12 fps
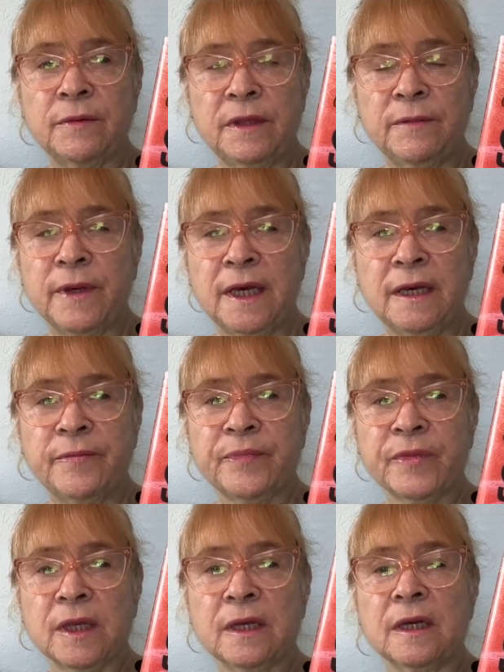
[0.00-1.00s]
with me,
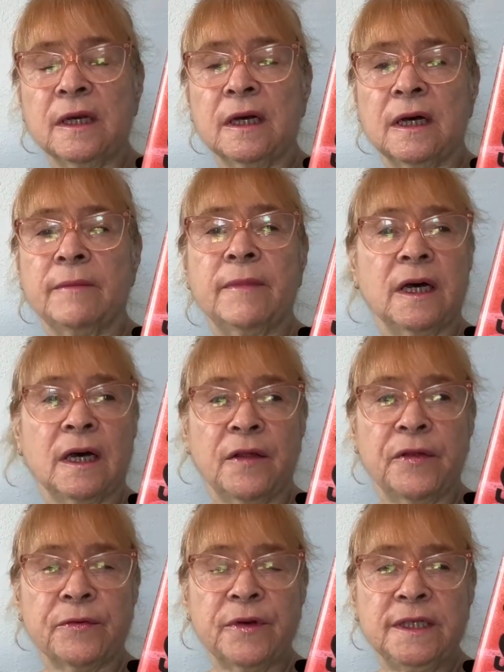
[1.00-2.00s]
among
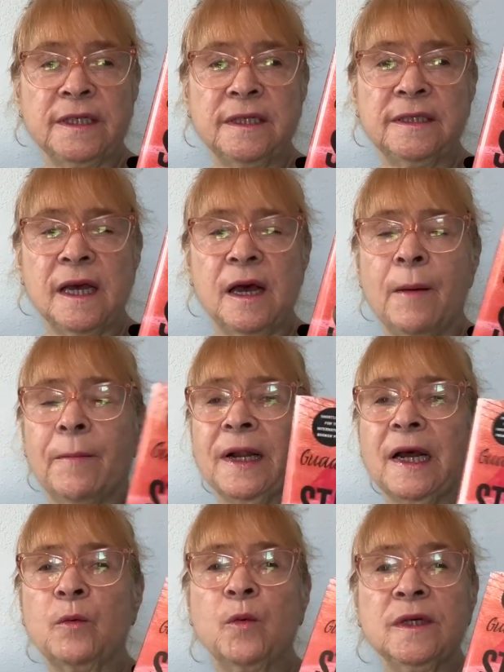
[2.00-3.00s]
other reasons. But
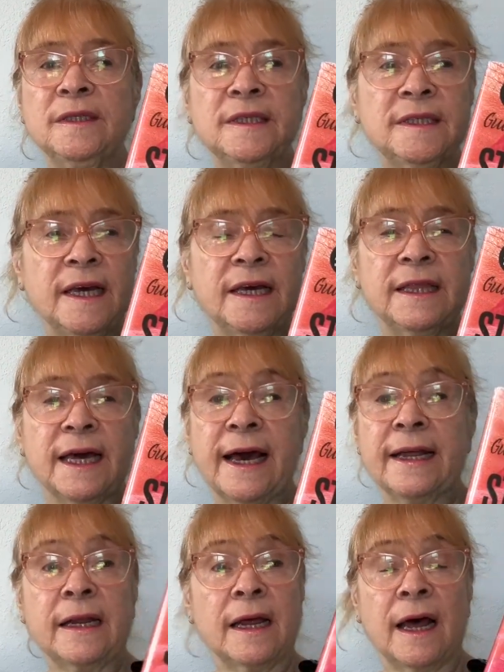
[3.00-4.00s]
I will say
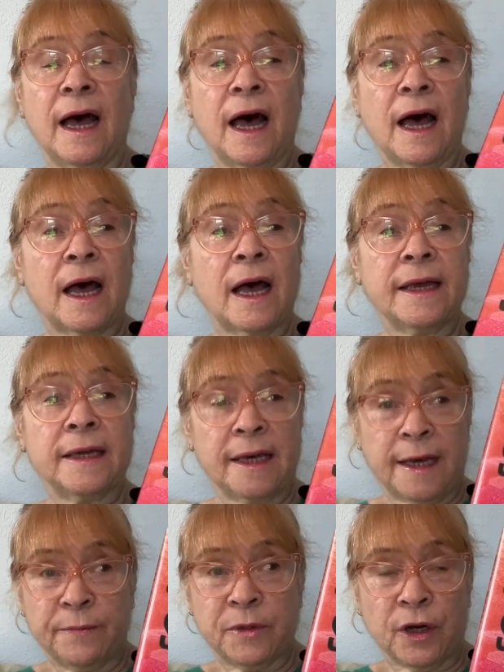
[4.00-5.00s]
that I
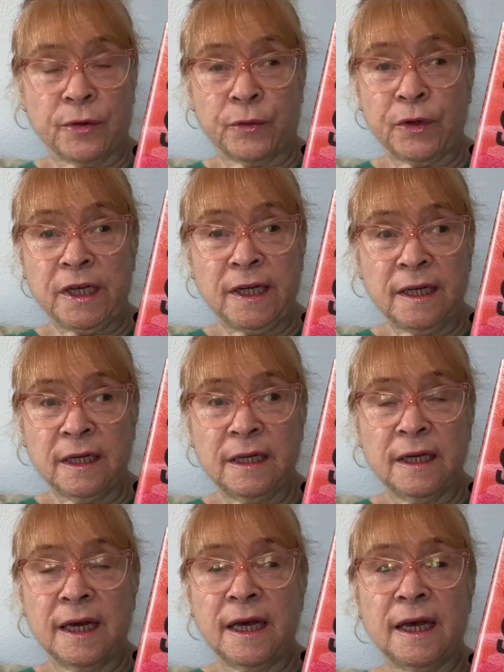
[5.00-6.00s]
kept on reading.
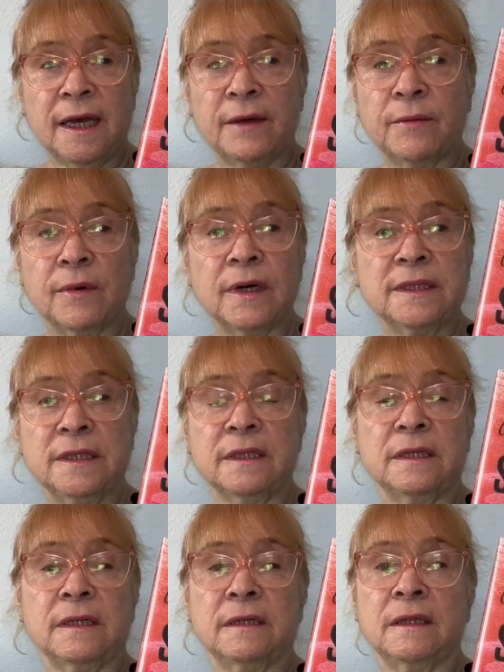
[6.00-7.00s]

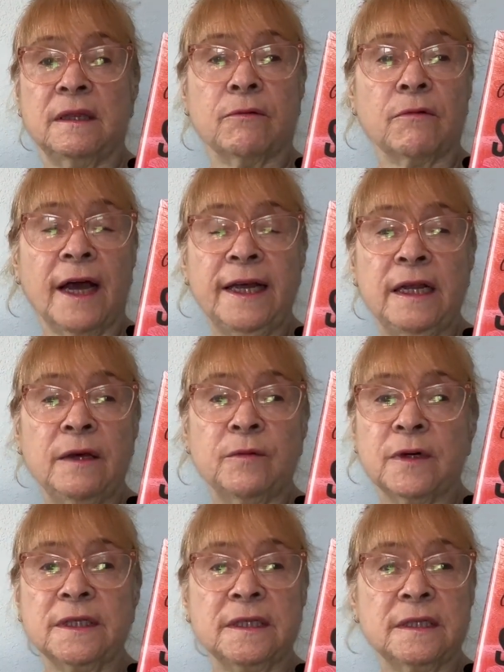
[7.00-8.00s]
The writing
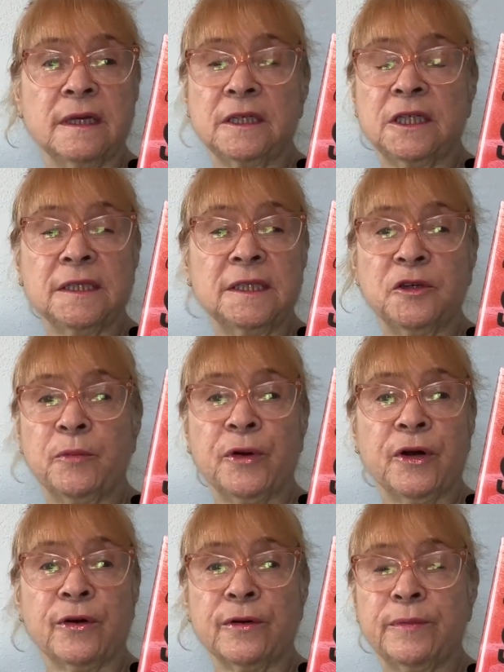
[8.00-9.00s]
was just
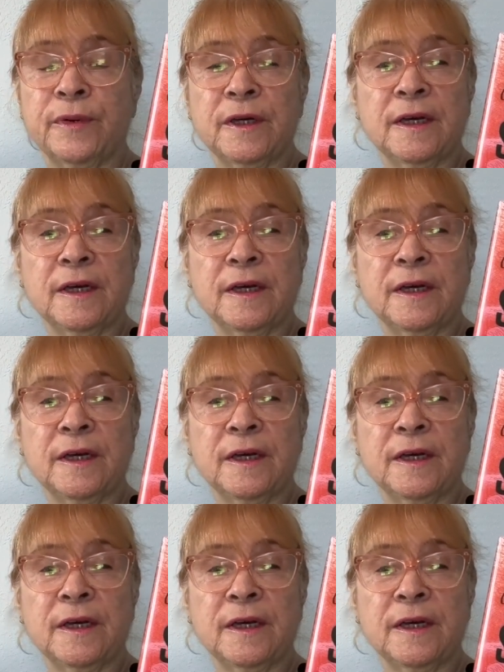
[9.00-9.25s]
superb,